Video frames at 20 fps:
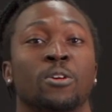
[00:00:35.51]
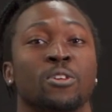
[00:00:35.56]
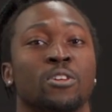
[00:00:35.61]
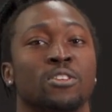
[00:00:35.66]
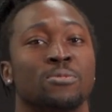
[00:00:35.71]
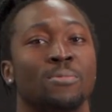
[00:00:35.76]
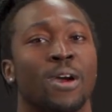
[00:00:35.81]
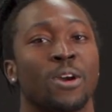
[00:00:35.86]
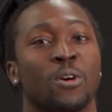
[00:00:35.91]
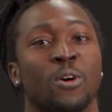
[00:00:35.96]

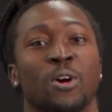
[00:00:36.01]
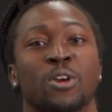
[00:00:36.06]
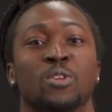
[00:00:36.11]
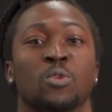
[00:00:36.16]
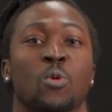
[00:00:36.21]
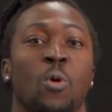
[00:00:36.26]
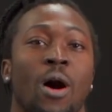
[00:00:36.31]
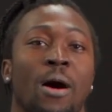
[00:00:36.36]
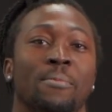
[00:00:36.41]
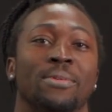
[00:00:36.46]
use my code
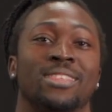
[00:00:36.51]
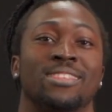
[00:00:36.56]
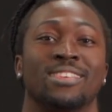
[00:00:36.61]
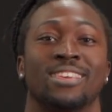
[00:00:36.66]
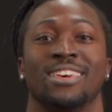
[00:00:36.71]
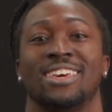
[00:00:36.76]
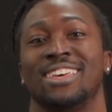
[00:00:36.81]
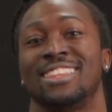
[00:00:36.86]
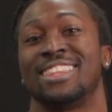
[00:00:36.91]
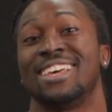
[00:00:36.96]

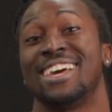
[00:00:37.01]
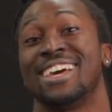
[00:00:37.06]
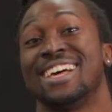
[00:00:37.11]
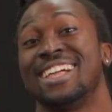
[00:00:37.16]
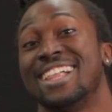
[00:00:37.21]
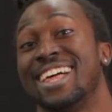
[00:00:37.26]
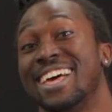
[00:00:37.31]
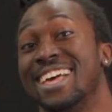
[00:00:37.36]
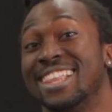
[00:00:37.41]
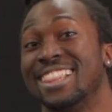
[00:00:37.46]
Kwame10
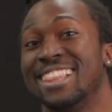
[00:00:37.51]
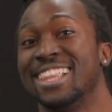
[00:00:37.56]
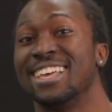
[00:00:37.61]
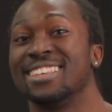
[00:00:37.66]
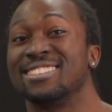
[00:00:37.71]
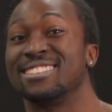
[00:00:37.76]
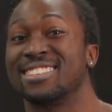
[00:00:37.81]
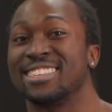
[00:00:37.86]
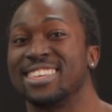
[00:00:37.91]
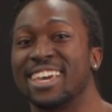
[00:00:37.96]
and
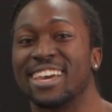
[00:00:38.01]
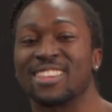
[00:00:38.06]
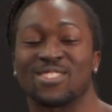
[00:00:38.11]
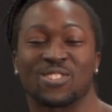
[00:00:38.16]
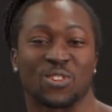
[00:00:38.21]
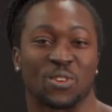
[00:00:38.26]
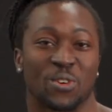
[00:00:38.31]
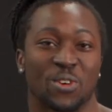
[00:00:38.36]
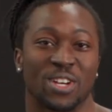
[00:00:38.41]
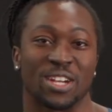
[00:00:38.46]
let's get
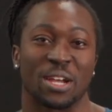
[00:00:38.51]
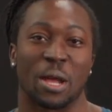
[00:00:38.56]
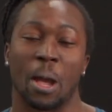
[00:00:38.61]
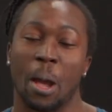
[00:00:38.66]
to it.